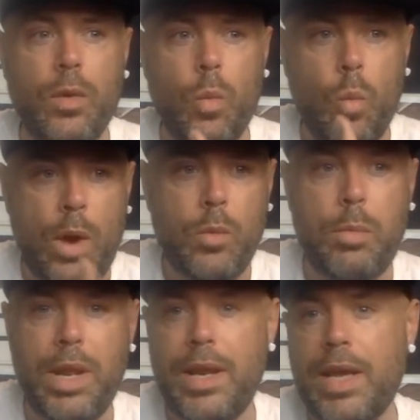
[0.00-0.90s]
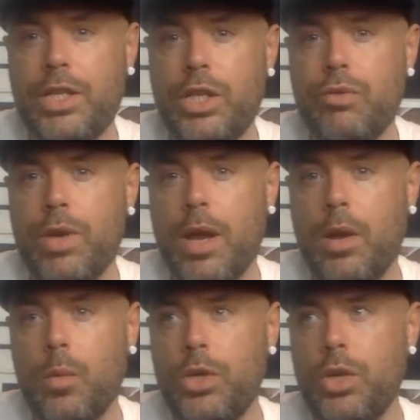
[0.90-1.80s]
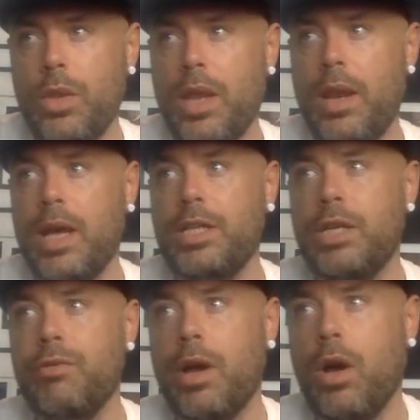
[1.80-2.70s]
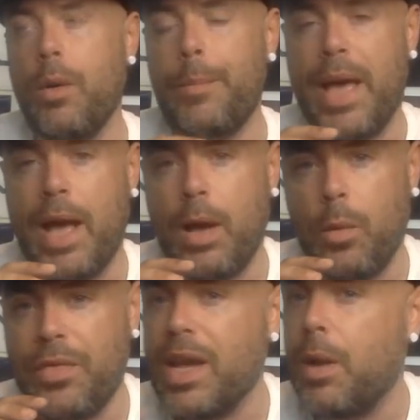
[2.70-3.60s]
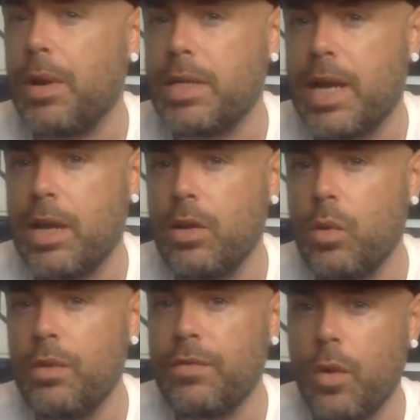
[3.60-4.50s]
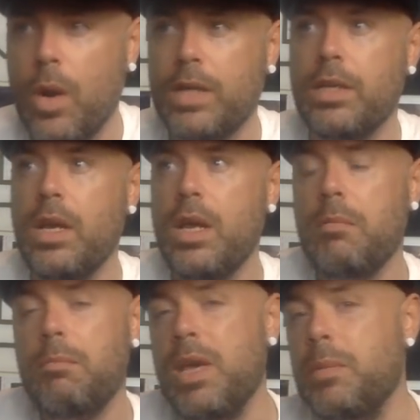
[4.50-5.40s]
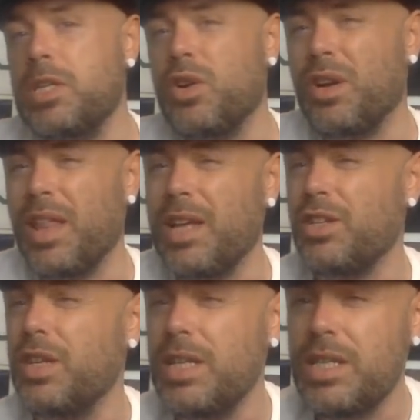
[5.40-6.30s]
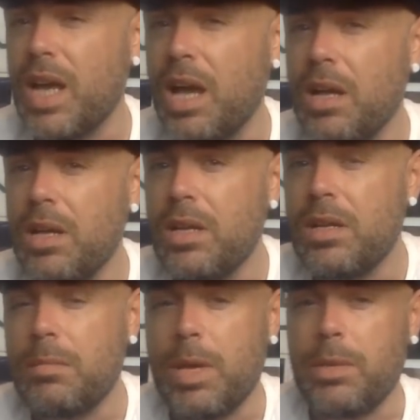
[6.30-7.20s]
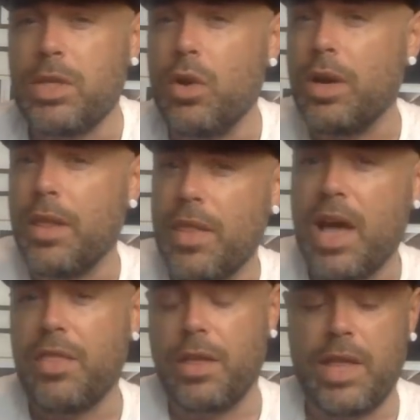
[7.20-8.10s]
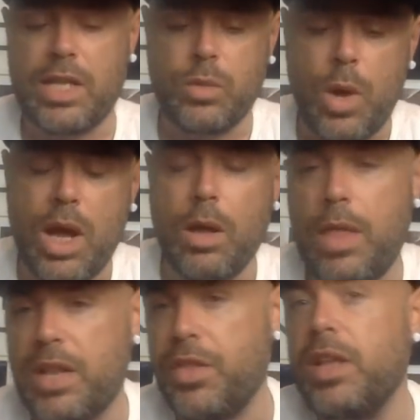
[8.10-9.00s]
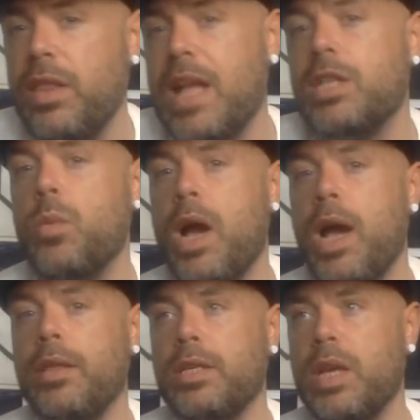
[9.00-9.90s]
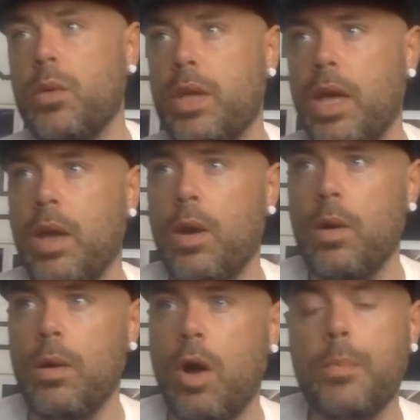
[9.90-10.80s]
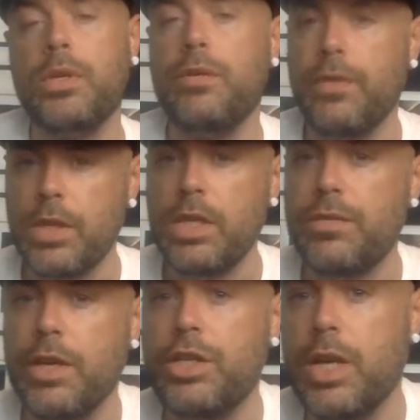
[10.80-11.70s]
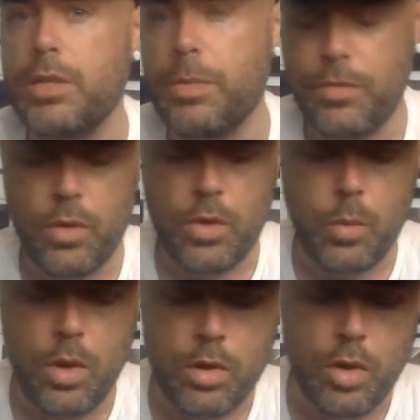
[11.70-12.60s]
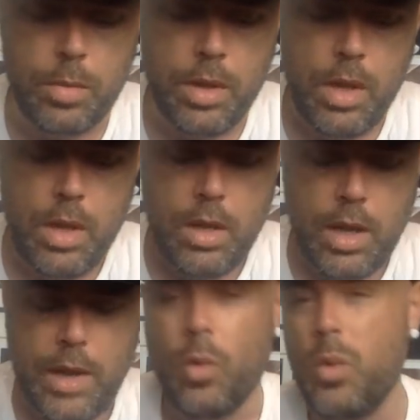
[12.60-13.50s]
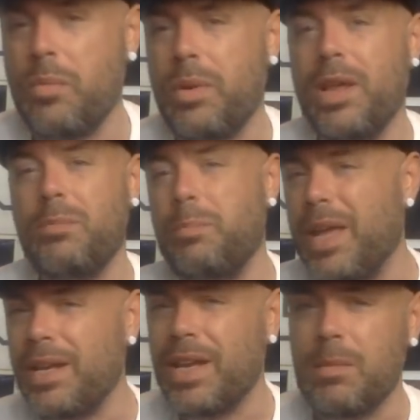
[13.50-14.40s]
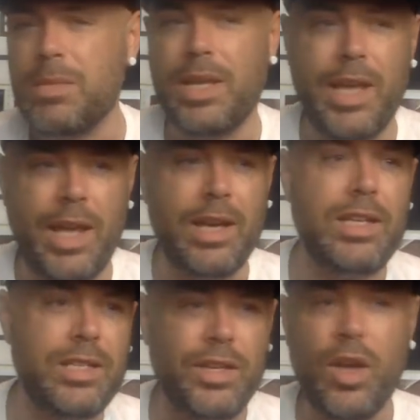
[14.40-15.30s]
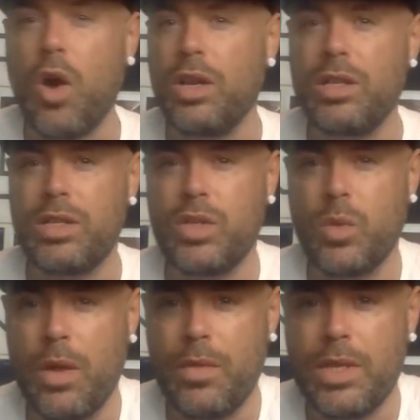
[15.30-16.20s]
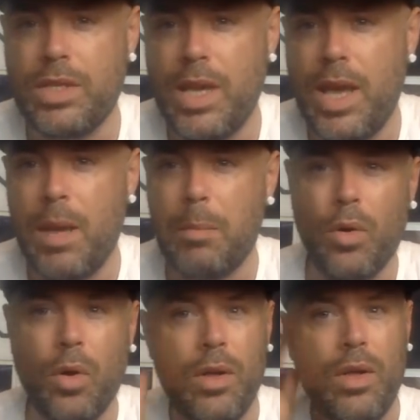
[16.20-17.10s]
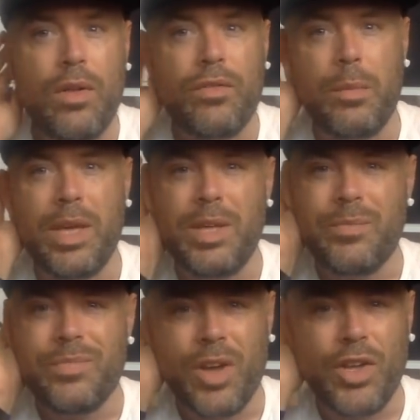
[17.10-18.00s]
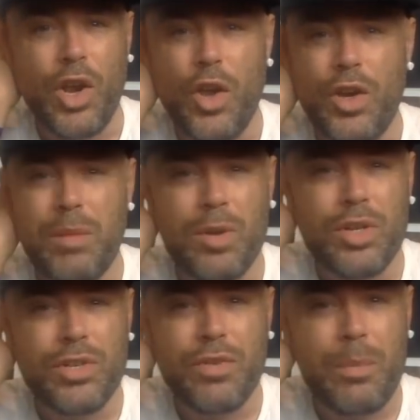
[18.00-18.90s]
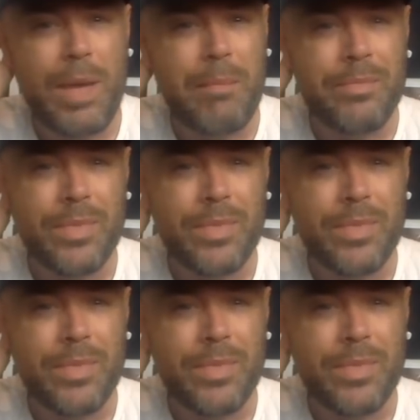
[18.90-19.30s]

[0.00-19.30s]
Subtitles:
when we play Nigeria, we knew that Nigeria are better with a counter-attack and going forward. Maybe he's looking at Tunisia. Maybe he's looking at I think that's why Southgate opted for these fixtures before the World Cup. I know we've played big names like your Italy's and your Hollands and so on this year, but for me, are you learning much from them?